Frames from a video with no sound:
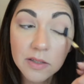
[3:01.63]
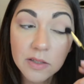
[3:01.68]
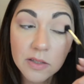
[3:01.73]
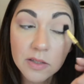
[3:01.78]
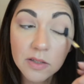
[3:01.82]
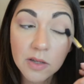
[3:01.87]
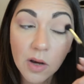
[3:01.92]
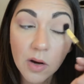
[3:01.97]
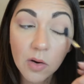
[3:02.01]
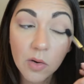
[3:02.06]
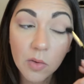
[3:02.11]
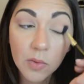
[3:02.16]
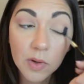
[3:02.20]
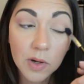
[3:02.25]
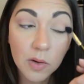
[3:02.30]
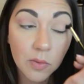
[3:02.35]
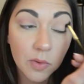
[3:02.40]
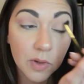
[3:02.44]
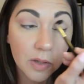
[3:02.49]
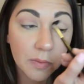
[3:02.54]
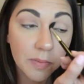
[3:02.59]
so we
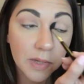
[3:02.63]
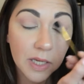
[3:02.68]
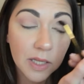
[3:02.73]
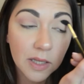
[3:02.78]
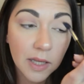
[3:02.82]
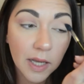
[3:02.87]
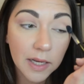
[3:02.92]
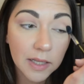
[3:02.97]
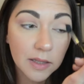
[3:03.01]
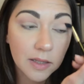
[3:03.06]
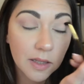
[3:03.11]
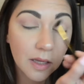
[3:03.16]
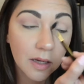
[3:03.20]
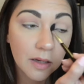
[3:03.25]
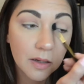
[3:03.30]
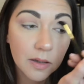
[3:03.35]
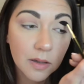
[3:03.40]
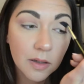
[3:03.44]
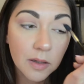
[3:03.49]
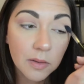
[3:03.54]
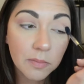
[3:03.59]
don't want to be like
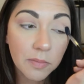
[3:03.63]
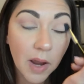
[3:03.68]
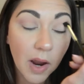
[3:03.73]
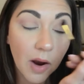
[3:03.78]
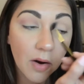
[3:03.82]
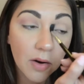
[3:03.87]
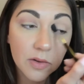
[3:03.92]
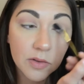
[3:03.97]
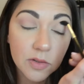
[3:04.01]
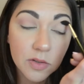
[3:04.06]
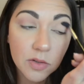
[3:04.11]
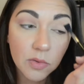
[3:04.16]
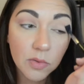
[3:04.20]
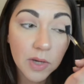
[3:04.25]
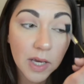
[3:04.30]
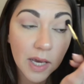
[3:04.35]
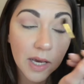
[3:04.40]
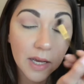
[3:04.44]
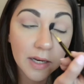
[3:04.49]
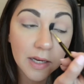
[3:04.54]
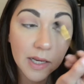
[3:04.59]
the parents who
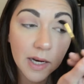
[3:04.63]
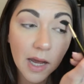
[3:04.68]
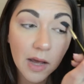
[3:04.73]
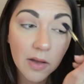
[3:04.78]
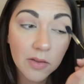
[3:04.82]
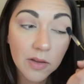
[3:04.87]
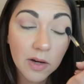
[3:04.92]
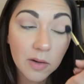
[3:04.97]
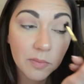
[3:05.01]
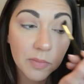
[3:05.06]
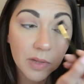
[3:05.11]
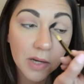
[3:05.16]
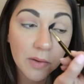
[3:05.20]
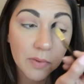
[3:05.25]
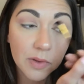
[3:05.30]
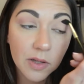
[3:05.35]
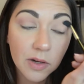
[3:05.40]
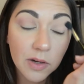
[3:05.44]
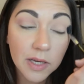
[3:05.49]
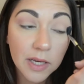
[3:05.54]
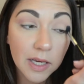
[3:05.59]
can't get out there and play
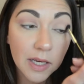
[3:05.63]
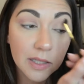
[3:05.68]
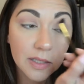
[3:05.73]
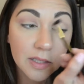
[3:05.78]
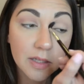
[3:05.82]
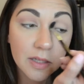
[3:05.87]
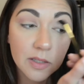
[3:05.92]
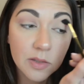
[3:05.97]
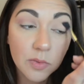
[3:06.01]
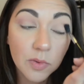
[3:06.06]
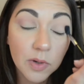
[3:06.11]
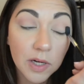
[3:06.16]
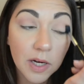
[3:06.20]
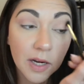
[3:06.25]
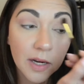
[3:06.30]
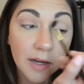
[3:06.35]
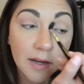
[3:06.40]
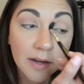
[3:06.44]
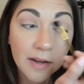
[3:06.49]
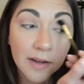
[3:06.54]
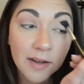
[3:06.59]
with their kids because
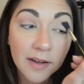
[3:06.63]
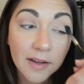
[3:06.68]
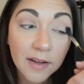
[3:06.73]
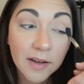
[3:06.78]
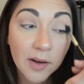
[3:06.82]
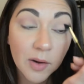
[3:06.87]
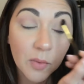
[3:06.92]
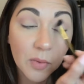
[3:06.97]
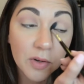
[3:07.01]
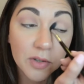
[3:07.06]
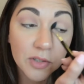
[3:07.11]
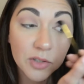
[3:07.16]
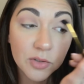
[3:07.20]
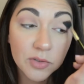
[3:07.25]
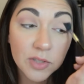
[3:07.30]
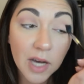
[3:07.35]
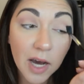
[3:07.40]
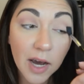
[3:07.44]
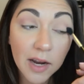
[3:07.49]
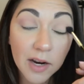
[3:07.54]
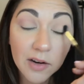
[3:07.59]
we're too
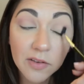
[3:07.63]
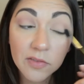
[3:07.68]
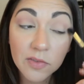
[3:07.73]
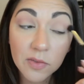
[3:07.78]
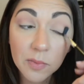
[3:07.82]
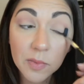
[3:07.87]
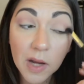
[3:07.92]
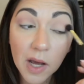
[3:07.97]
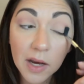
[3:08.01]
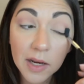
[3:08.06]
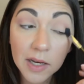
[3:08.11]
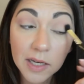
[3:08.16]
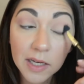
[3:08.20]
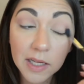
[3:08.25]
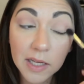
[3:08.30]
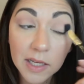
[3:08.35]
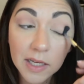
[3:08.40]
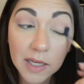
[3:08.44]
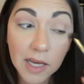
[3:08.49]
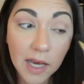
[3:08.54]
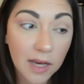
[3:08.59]
tired from not
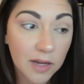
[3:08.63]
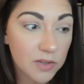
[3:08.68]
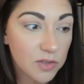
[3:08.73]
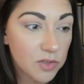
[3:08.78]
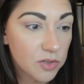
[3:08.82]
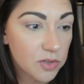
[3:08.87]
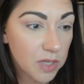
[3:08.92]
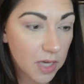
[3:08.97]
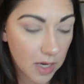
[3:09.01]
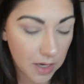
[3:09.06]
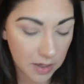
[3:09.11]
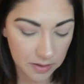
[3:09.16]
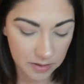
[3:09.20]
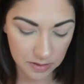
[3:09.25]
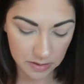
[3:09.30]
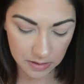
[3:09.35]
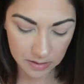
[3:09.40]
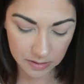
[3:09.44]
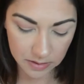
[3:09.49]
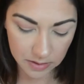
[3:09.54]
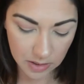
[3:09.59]
getting any
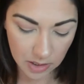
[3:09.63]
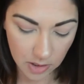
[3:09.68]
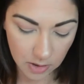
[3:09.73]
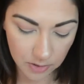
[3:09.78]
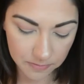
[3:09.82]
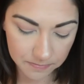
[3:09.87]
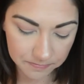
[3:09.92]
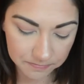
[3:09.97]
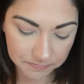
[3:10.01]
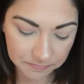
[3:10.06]
exercise. So